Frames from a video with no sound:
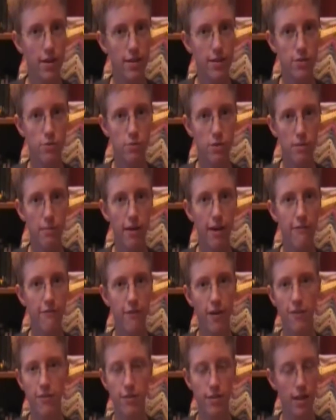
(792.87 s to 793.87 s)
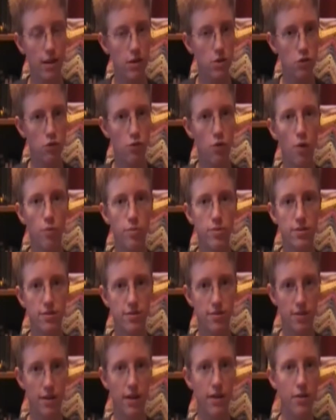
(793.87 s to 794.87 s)
It's one of my favorite, like, tropes
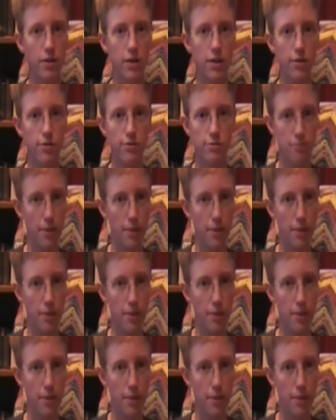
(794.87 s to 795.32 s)
scenarios.